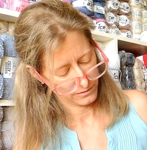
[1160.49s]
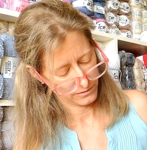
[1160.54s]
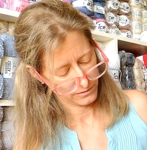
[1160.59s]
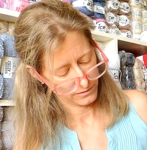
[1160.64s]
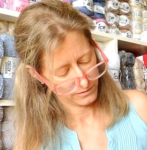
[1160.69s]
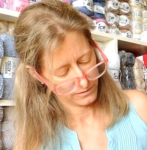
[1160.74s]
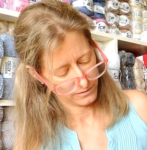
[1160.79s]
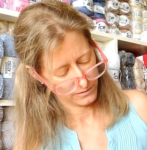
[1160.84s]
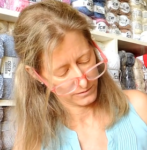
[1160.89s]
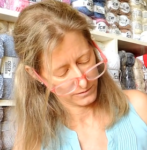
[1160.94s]

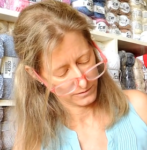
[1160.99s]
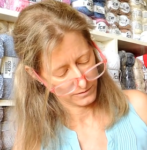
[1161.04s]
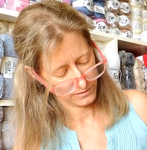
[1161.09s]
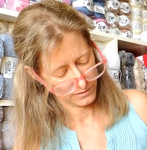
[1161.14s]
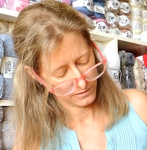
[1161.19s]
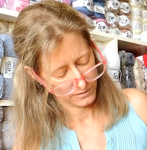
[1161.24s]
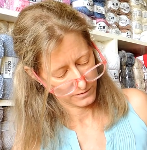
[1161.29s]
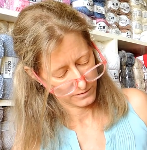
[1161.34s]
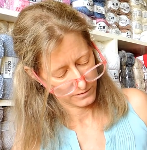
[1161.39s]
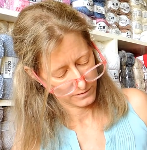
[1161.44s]

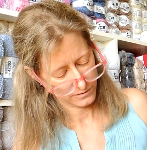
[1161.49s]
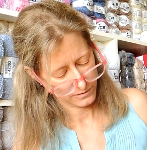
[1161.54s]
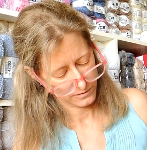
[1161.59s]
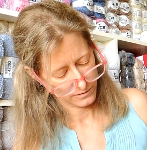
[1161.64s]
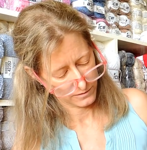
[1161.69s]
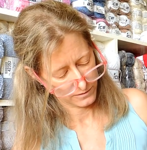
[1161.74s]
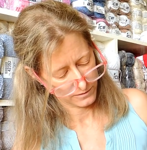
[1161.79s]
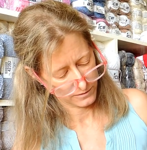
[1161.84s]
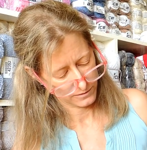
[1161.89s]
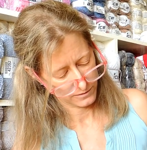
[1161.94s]

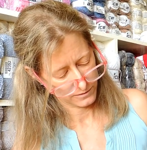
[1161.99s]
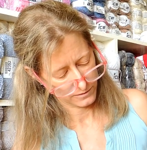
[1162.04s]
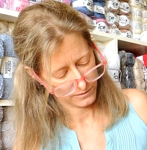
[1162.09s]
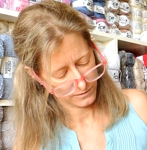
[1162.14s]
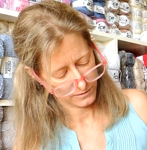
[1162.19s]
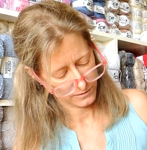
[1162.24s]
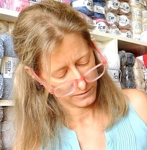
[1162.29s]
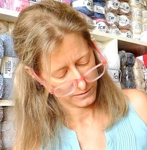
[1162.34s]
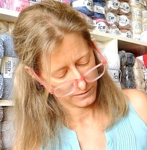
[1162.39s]
(no one is talking)